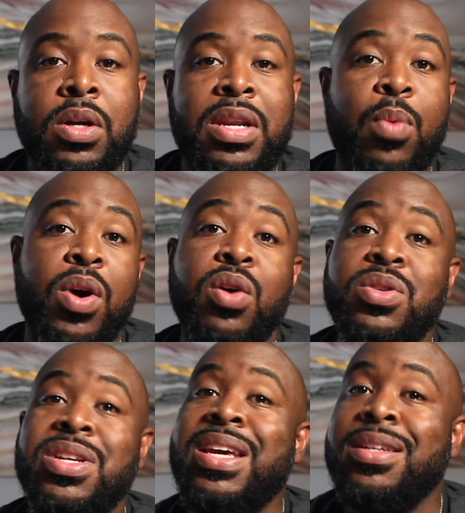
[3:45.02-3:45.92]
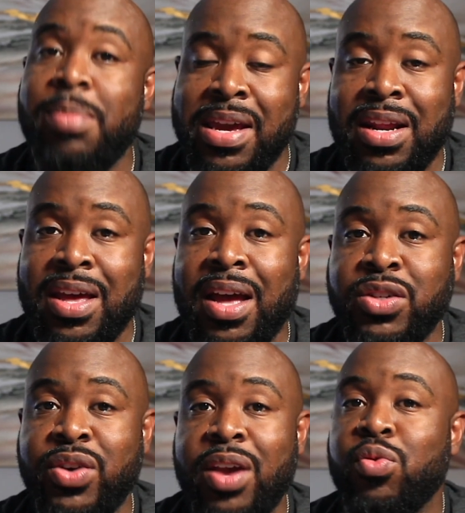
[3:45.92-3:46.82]
Now, what goes into making a
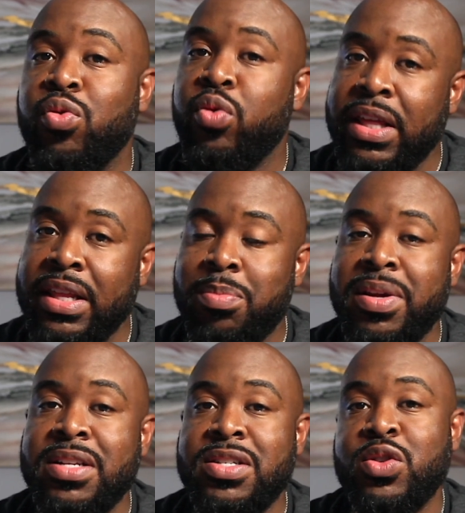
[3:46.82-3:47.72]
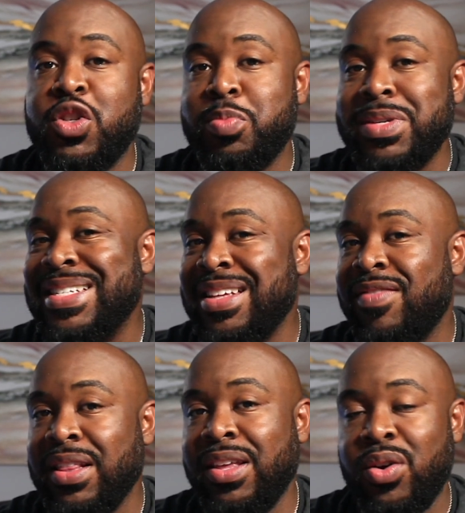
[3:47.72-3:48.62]
contract really depends
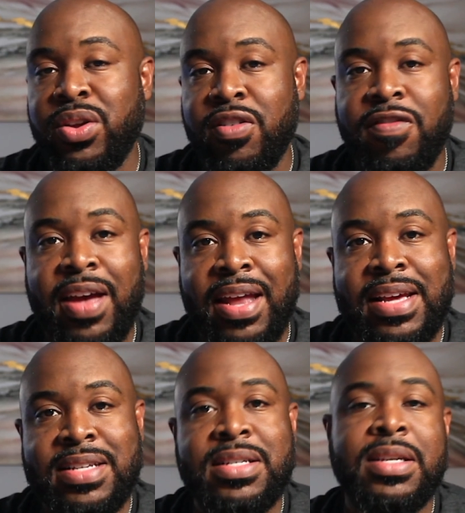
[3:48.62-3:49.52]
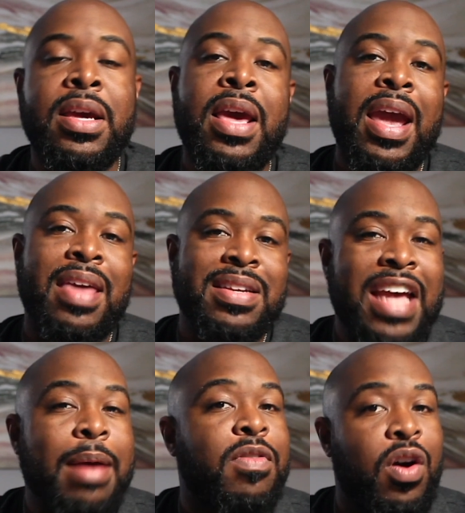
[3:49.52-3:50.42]
specifically on your financing and the
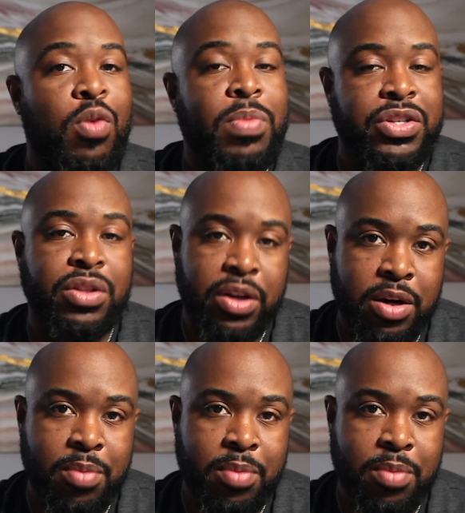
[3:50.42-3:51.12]
type of home that you're looking to